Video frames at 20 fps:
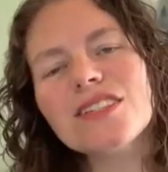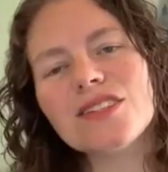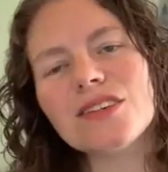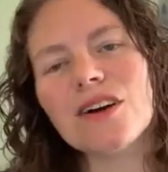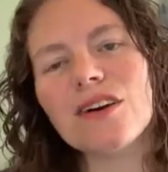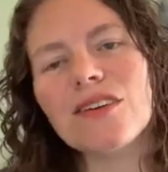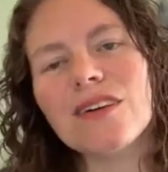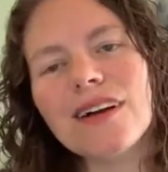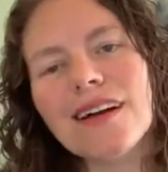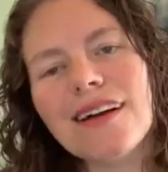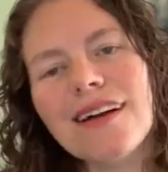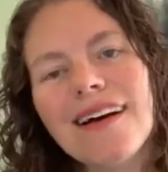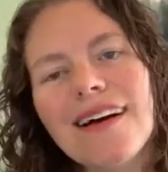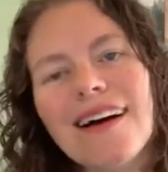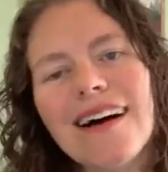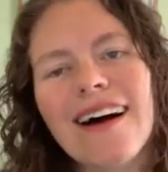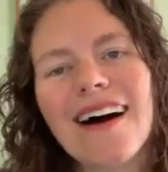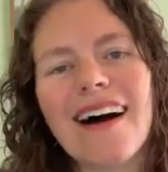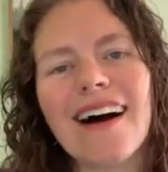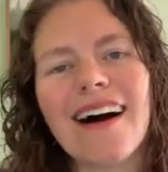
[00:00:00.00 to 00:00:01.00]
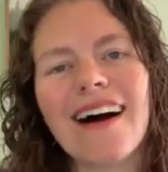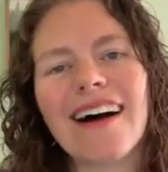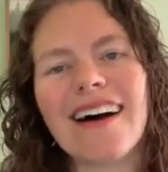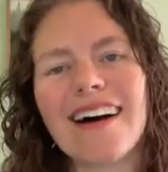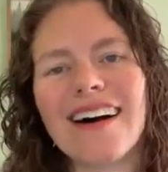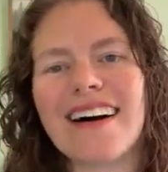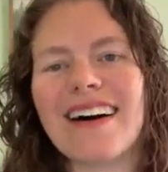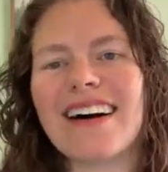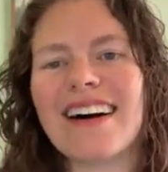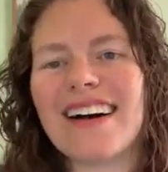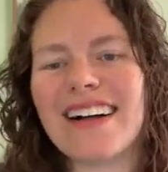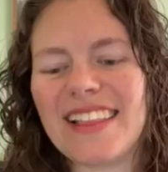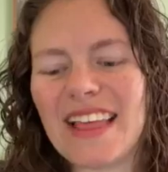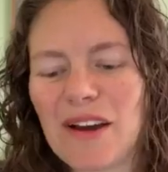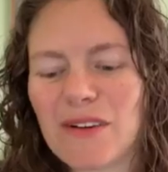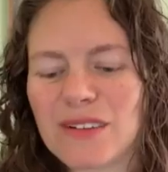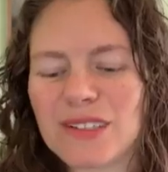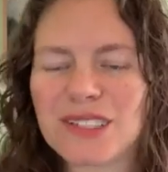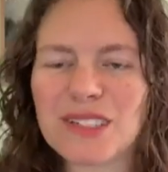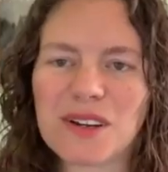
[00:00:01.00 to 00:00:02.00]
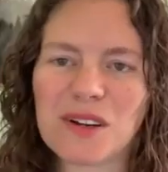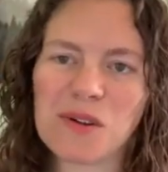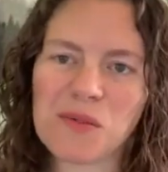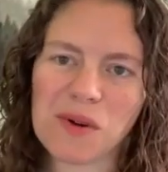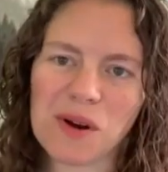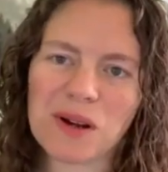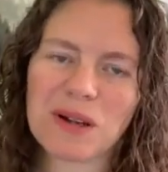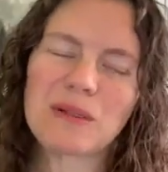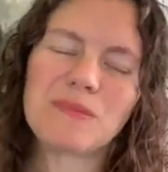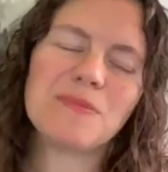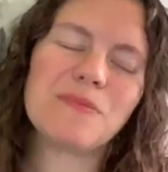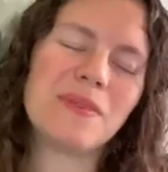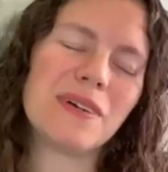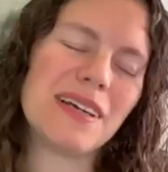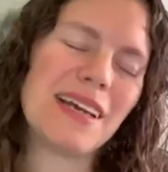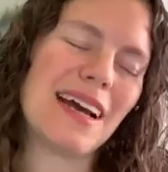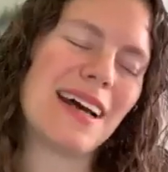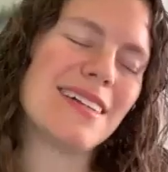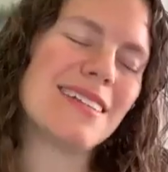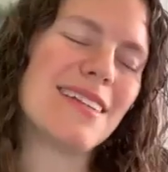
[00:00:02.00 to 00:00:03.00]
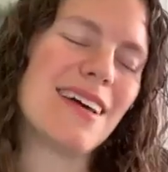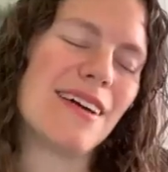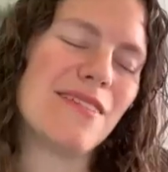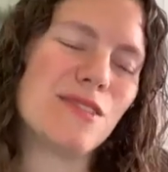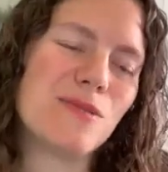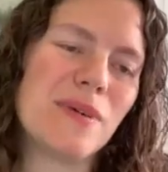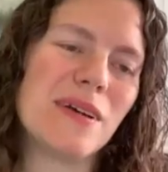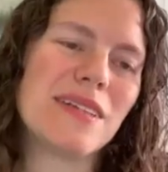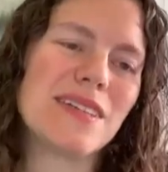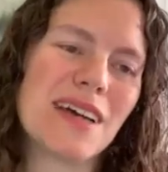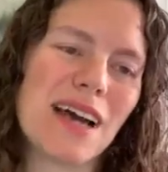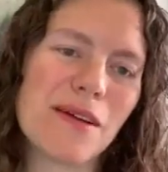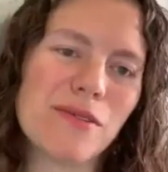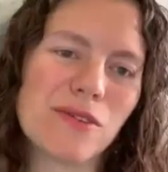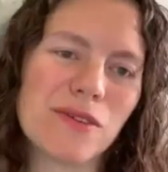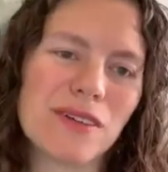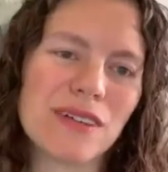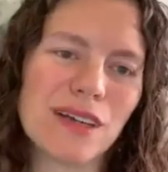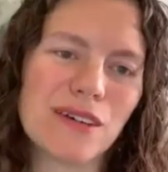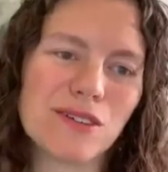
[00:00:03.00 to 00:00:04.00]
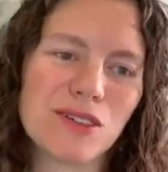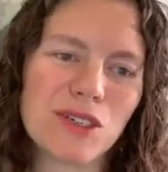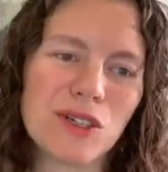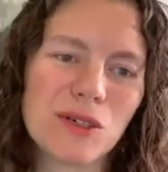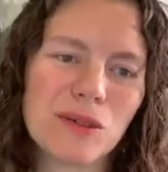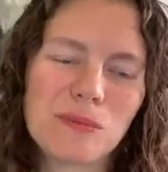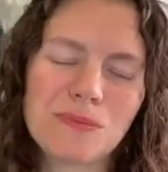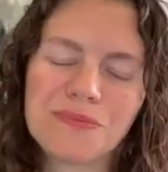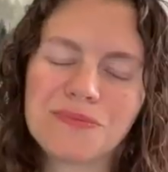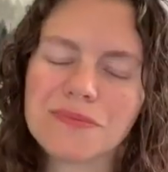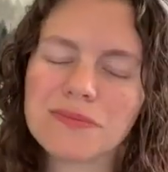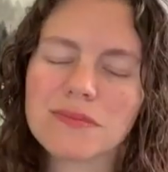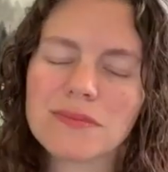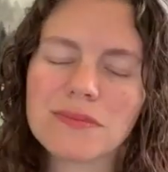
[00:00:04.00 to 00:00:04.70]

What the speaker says: So that wasn't going to work. But yes, I've spent time doing there too.